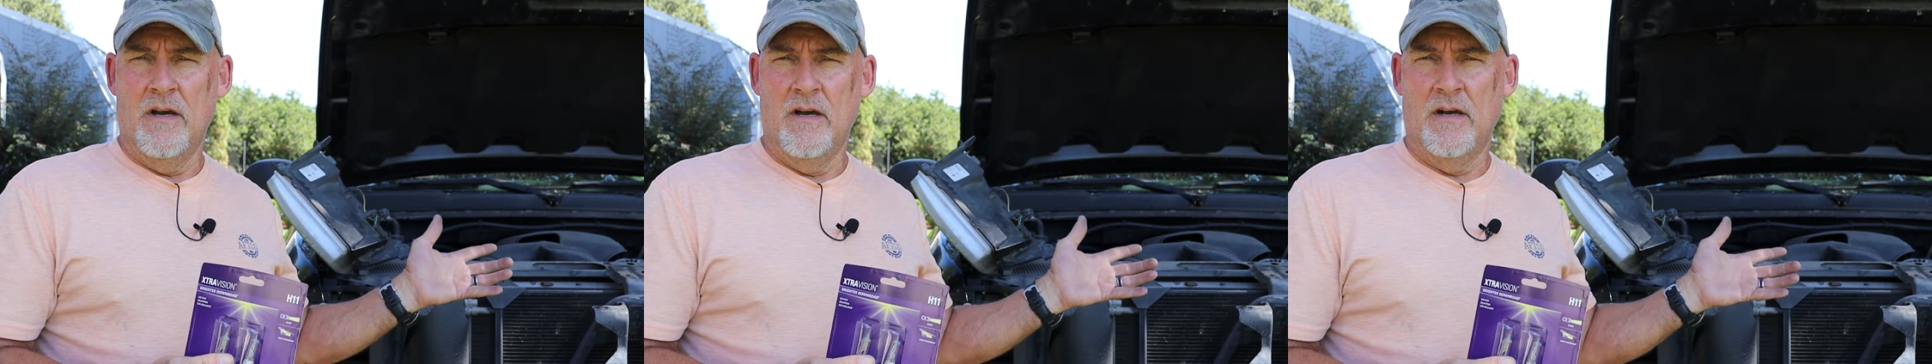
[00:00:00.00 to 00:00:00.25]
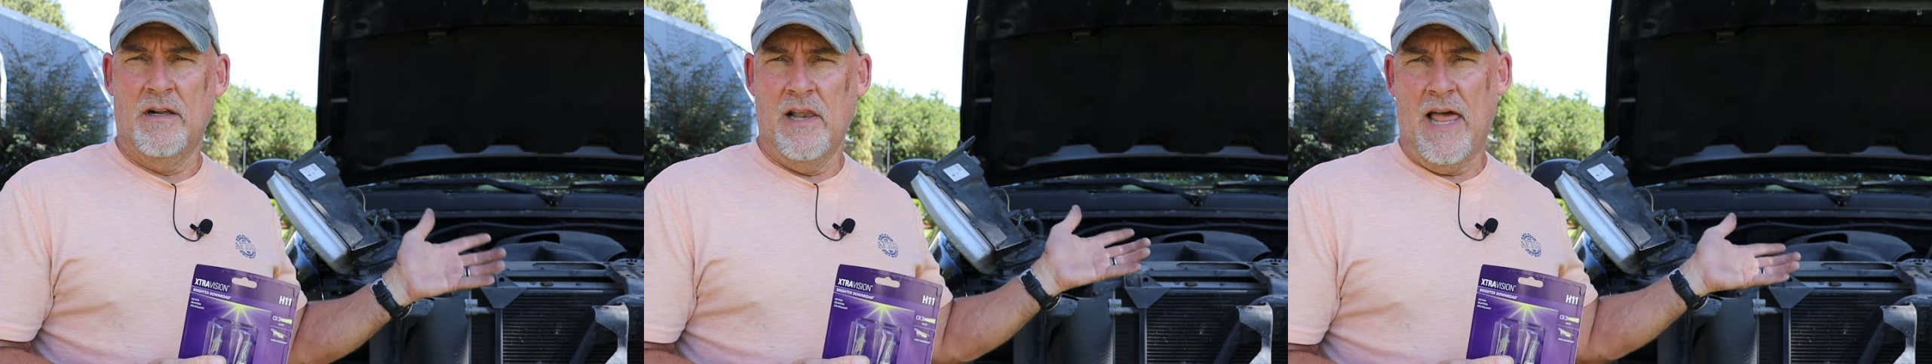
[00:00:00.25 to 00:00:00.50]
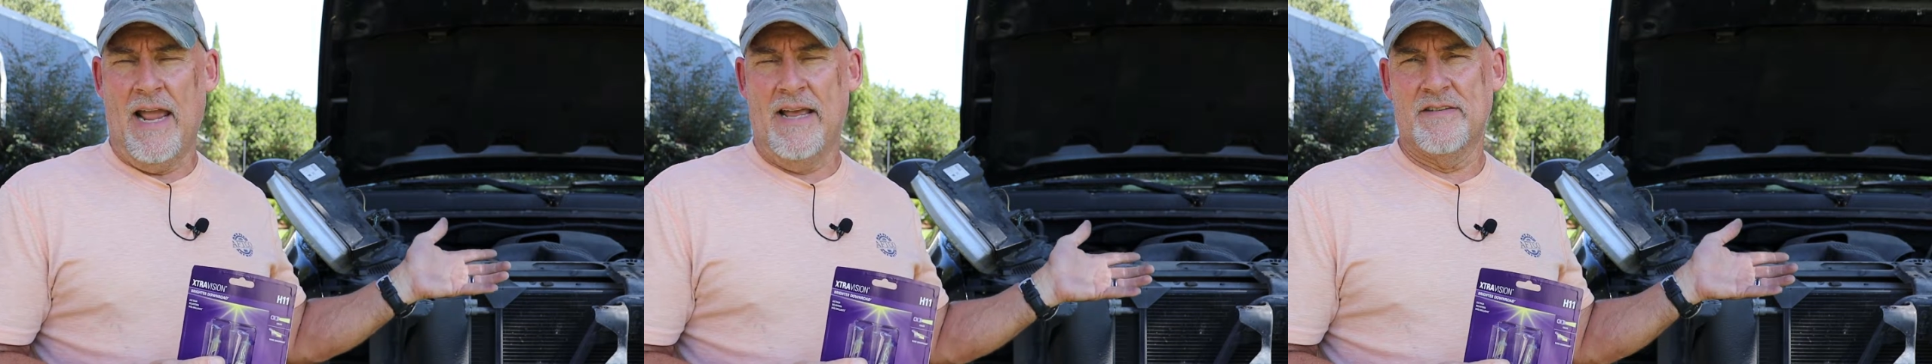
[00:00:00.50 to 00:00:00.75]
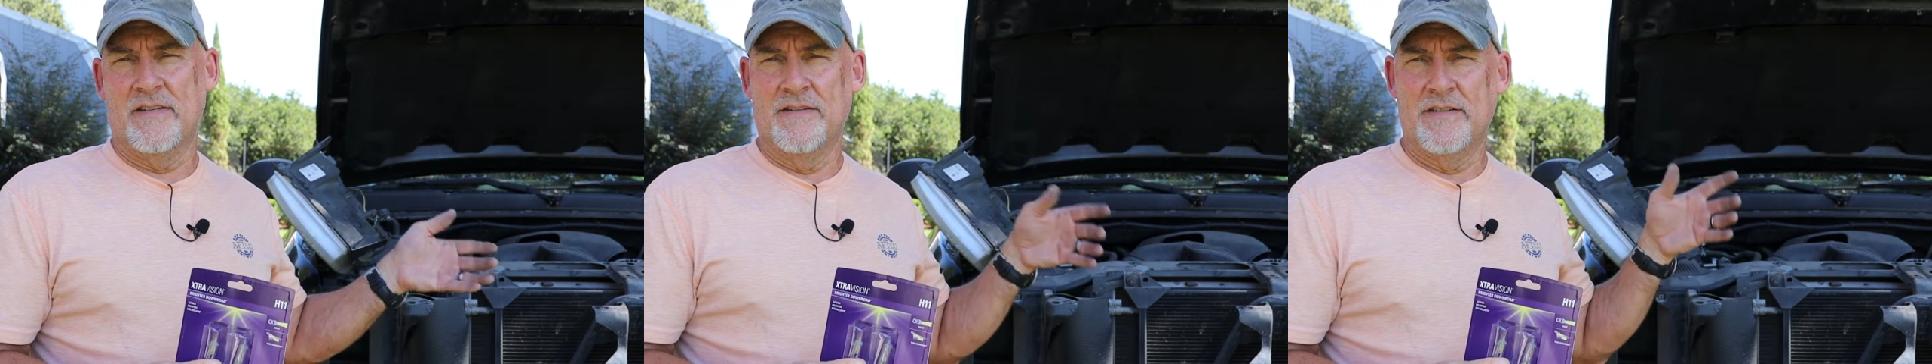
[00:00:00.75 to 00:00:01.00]
uh,
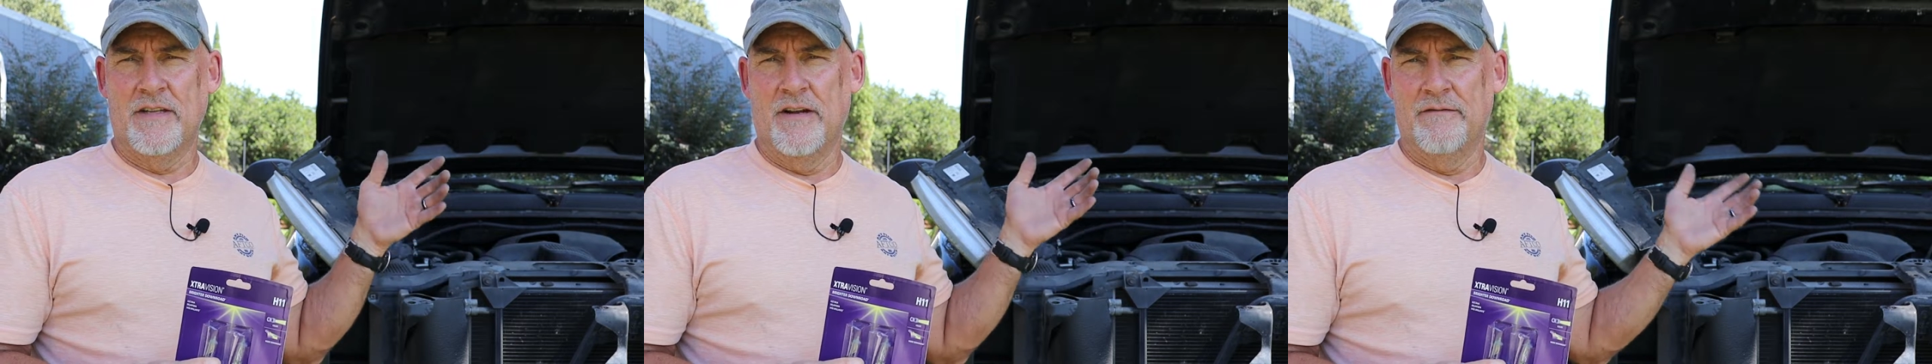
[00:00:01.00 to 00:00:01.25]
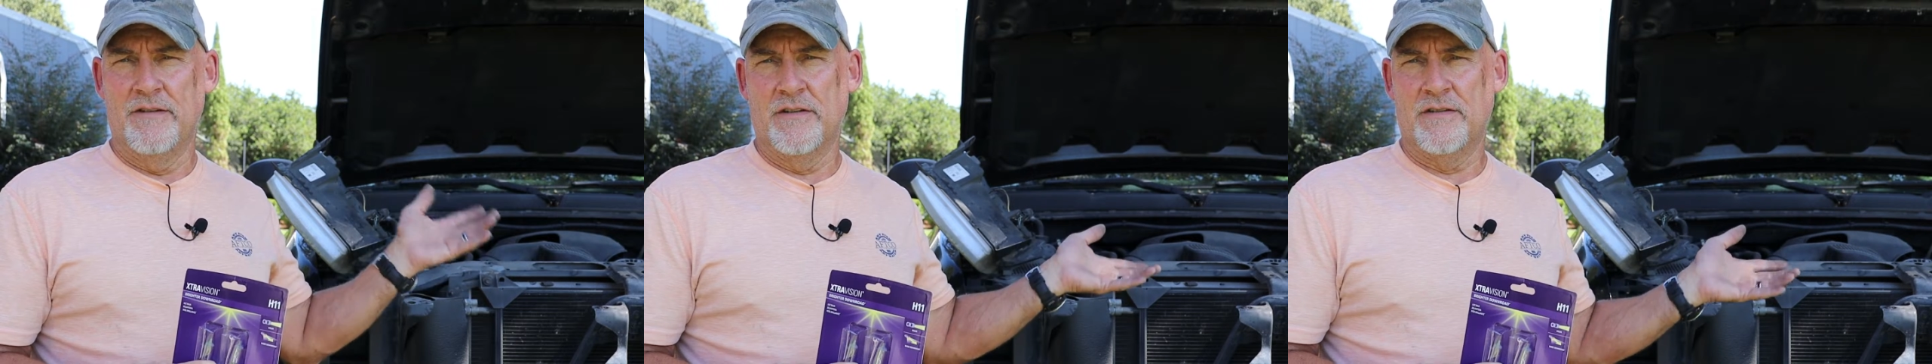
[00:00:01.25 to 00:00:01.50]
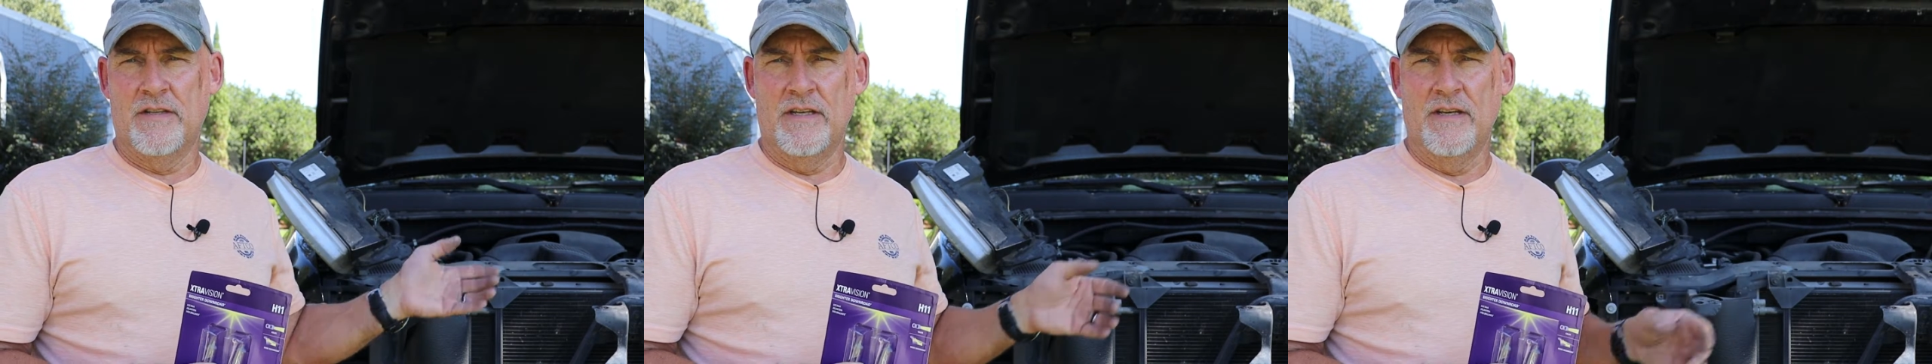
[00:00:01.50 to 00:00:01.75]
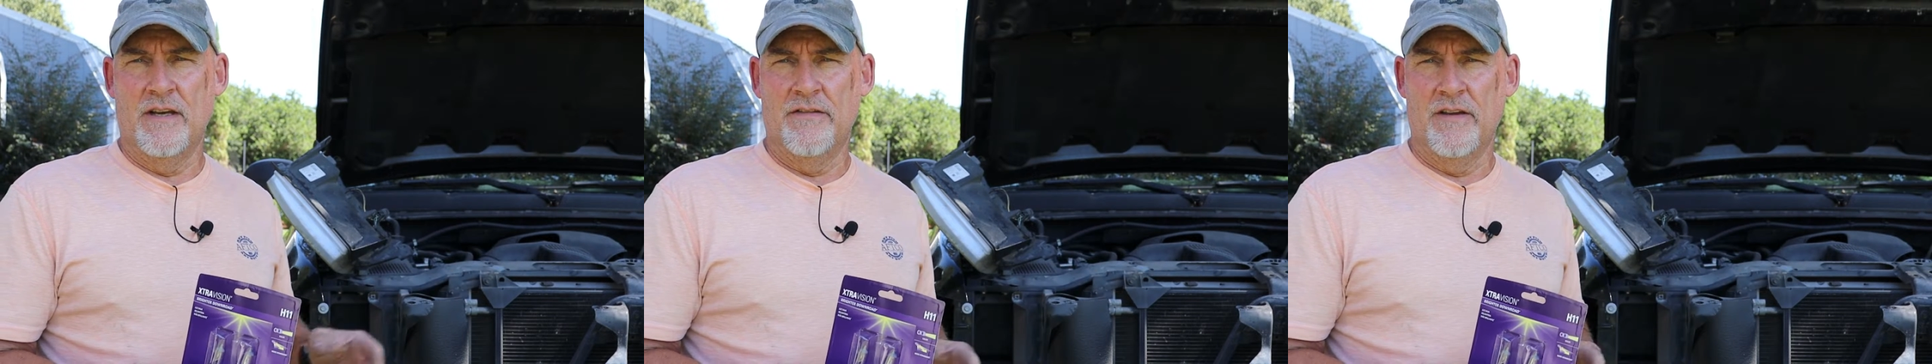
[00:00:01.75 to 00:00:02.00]
glass instead of just
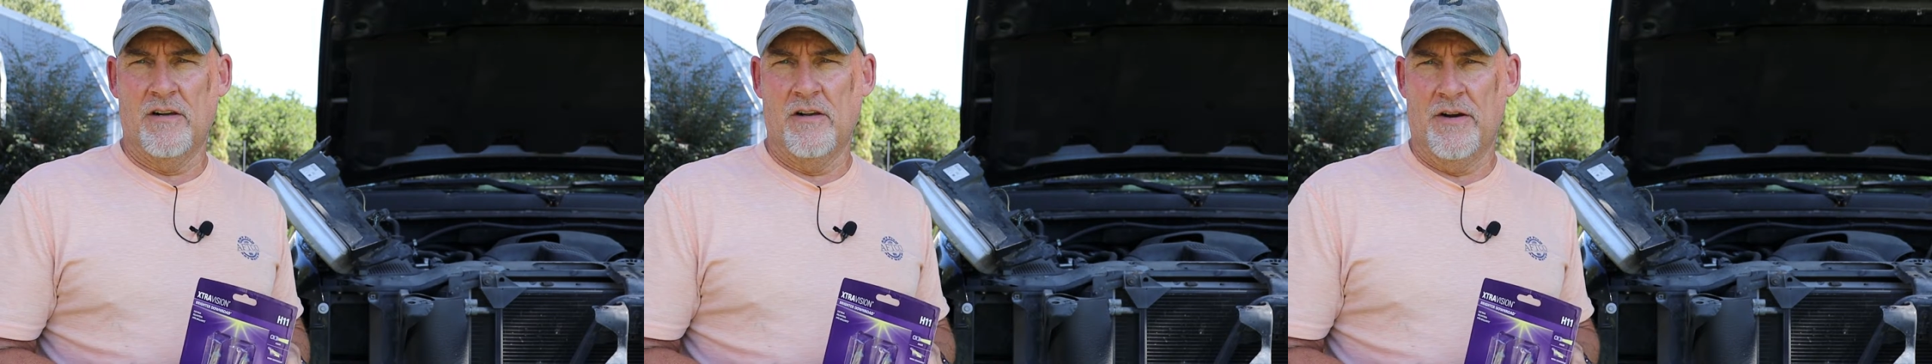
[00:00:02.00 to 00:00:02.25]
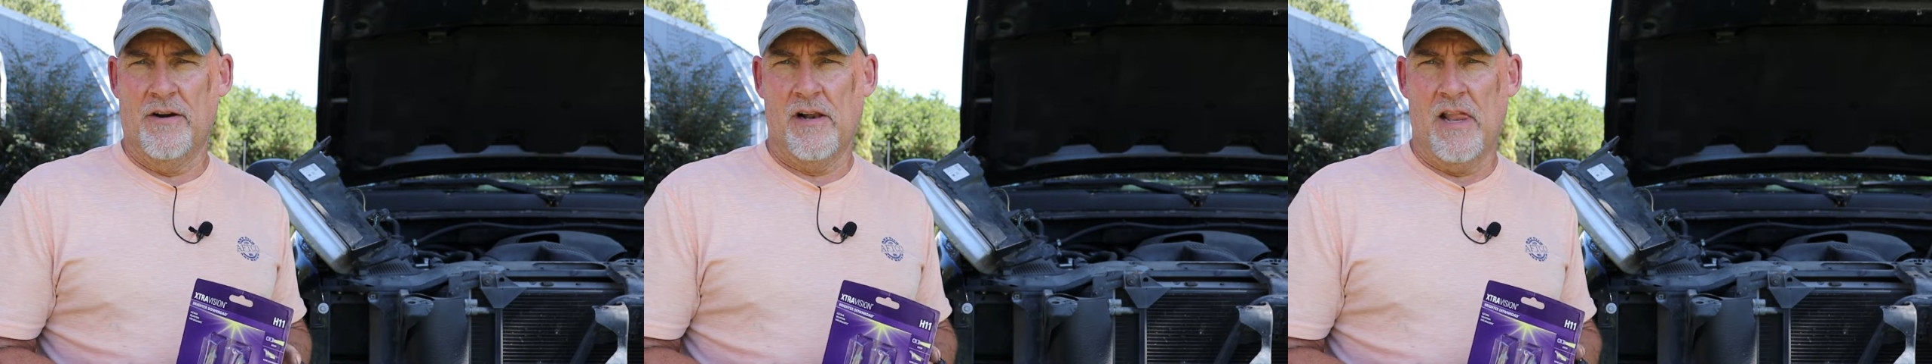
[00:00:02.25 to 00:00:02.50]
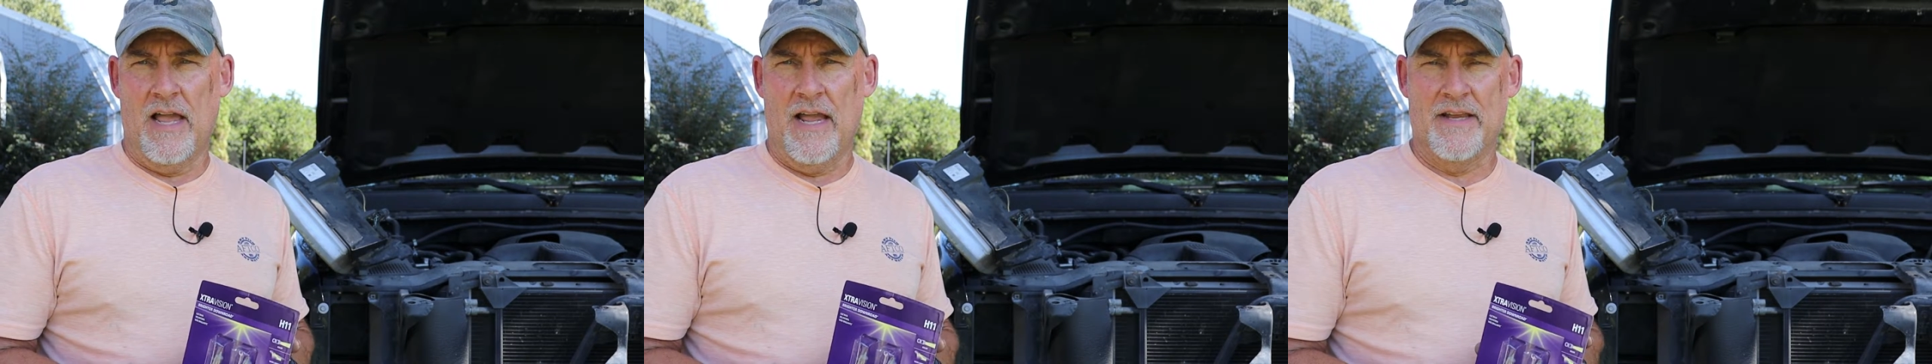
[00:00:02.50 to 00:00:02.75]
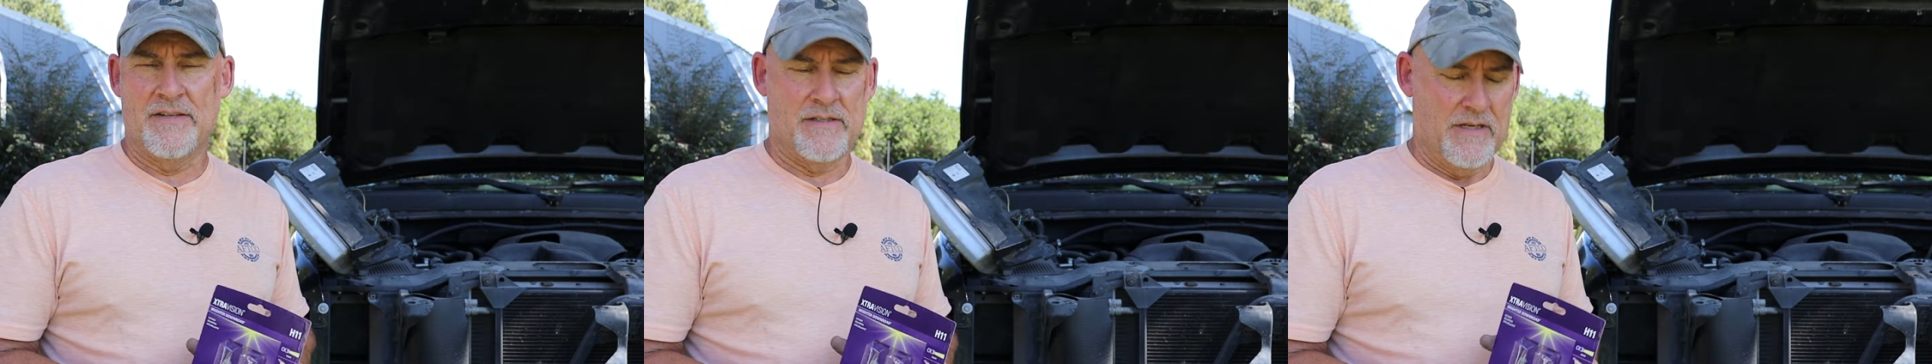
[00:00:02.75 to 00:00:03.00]
the, uh, the clear
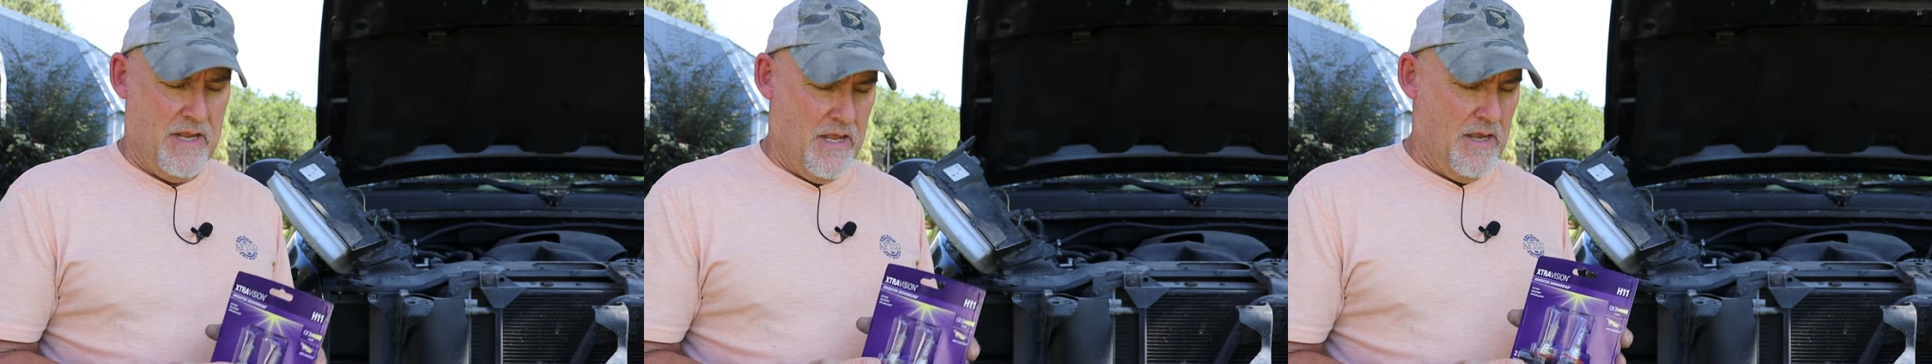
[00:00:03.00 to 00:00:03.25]
glass.